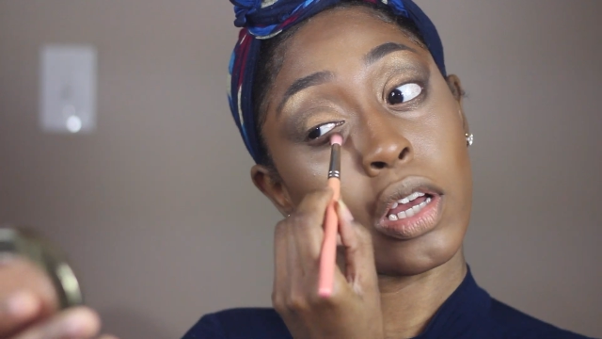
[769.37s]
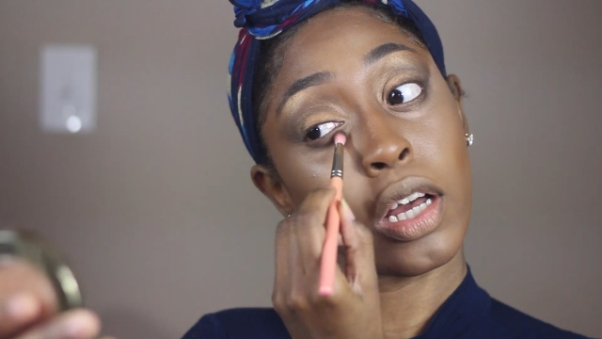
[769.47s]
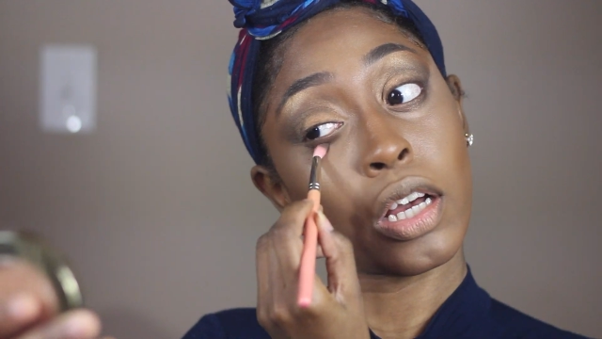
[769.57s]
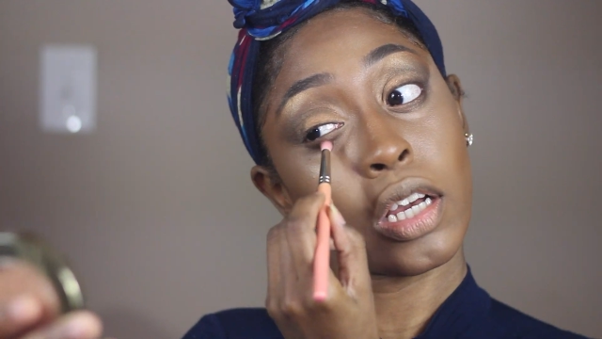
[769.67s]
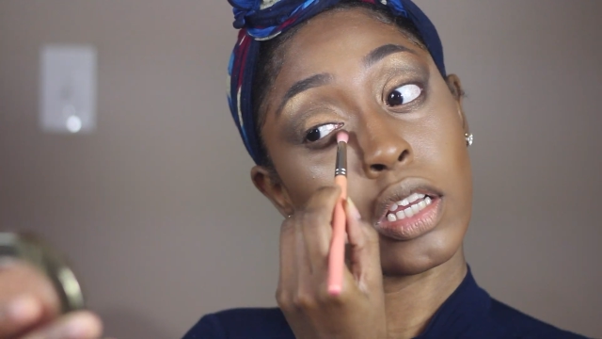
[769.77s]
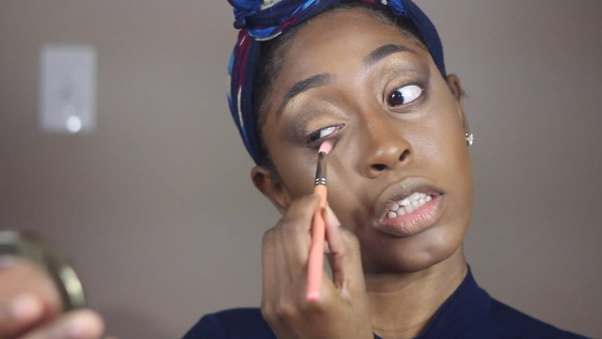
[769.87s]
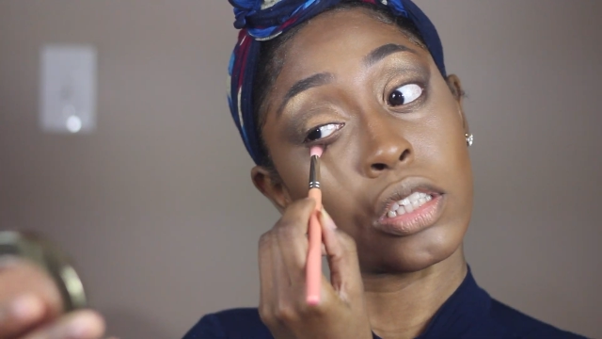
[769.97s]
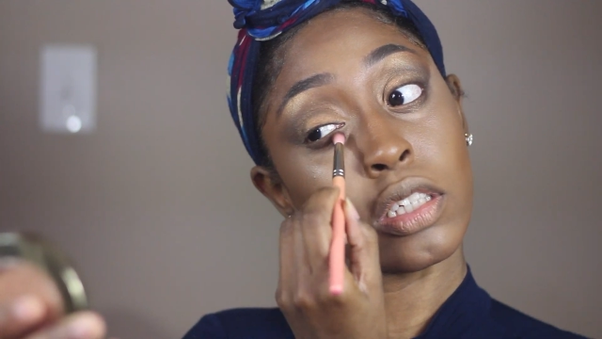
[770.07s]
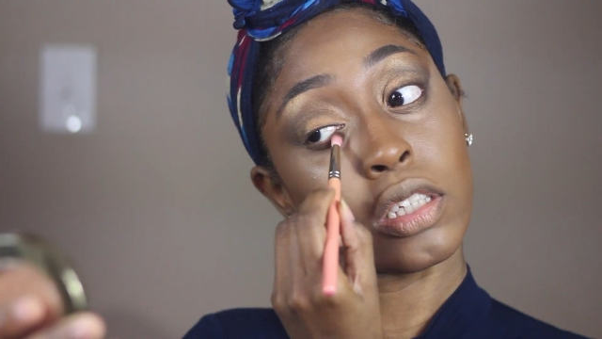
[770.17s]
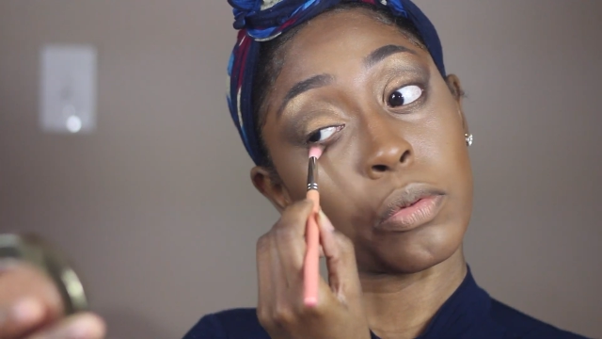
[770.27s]
Like, I
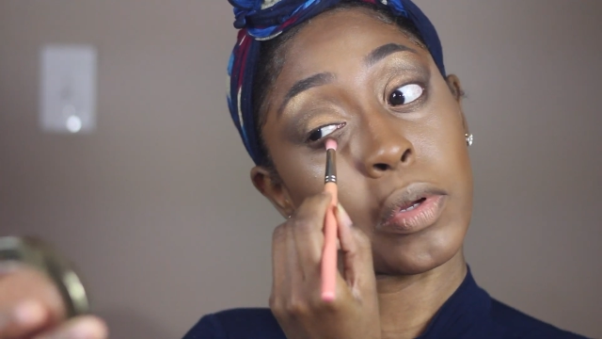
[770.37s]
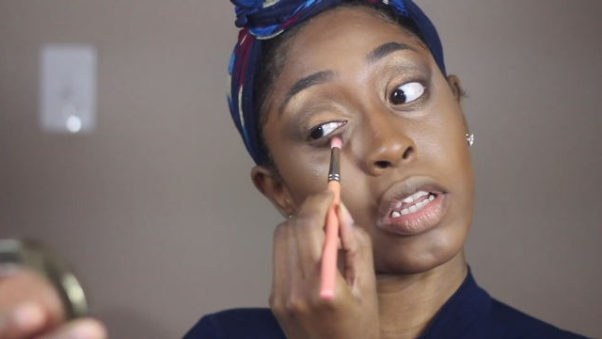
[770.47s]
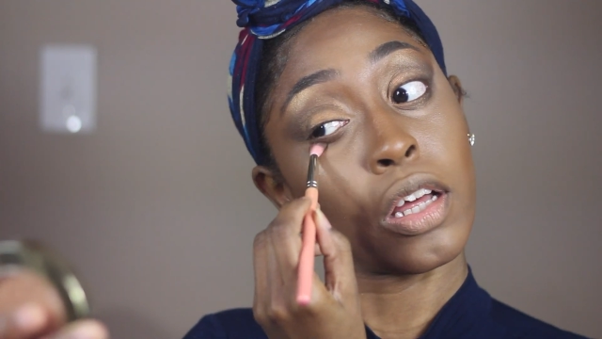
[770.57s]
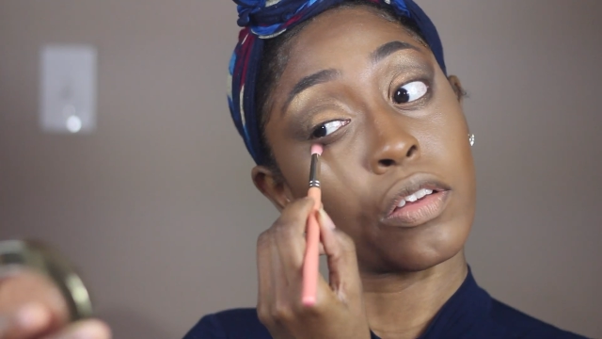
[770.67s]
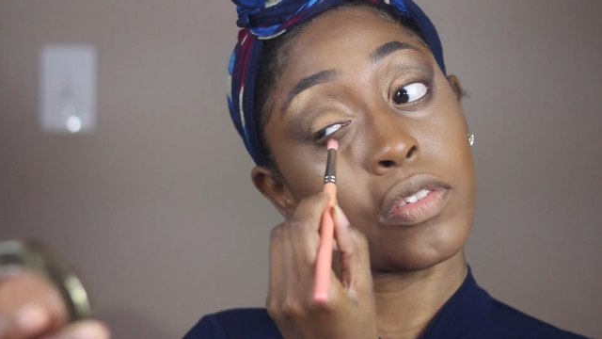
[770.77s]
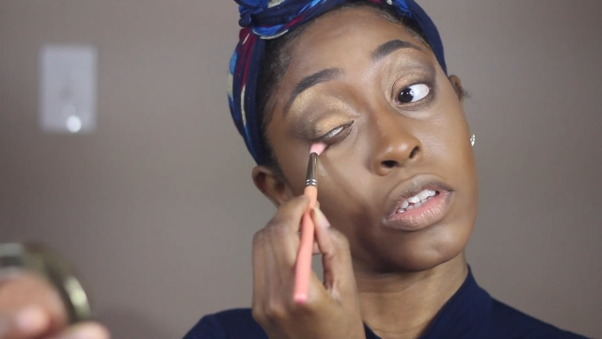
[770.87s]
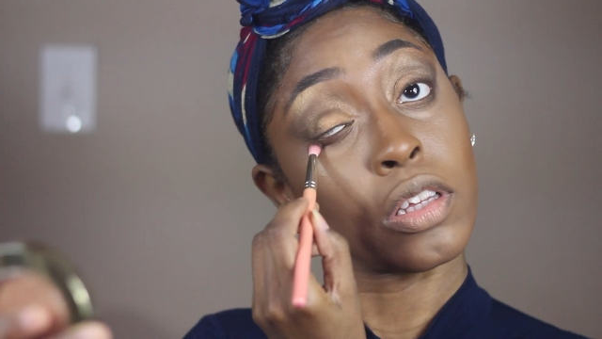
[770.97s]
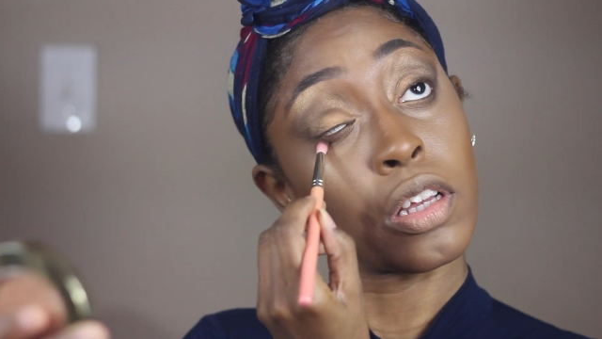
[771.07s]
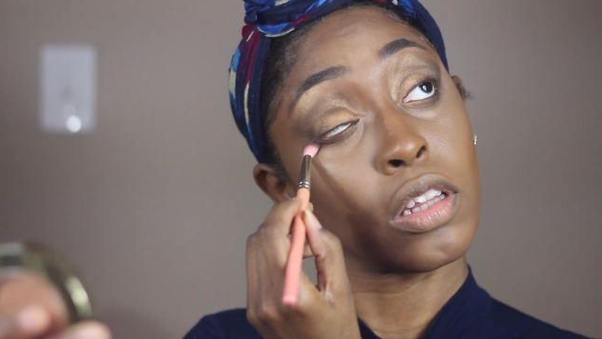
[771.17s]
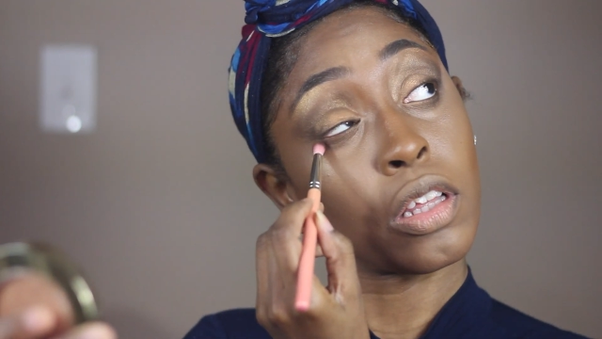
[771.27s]
got to get my life
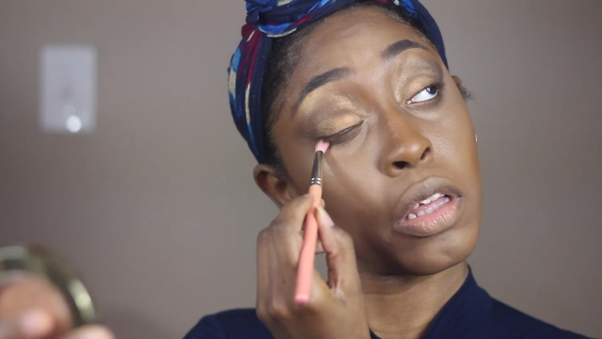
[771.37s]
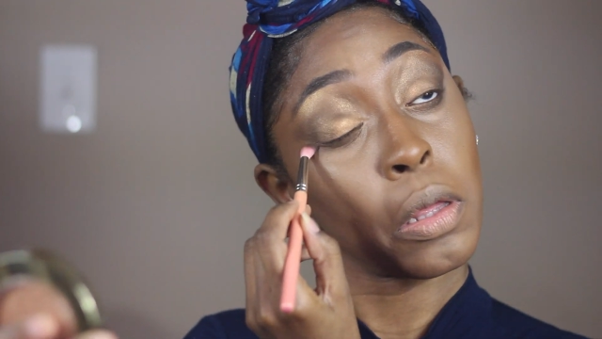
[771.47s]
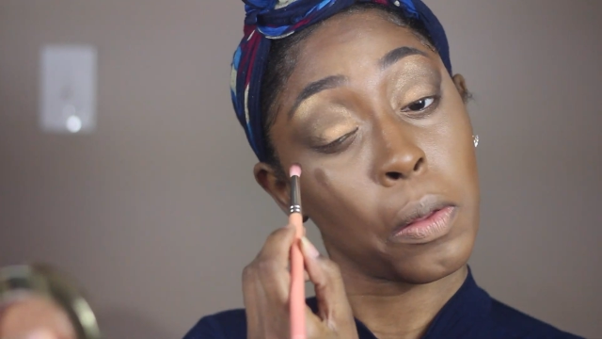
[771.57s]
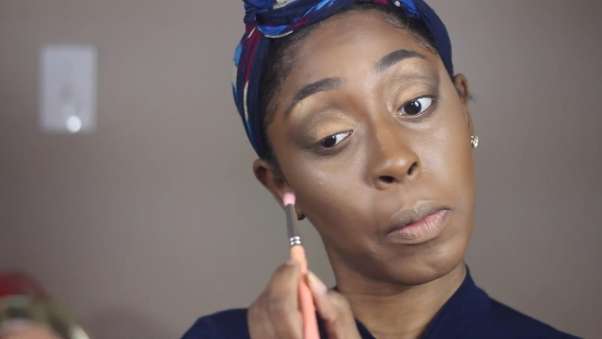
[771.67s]
together.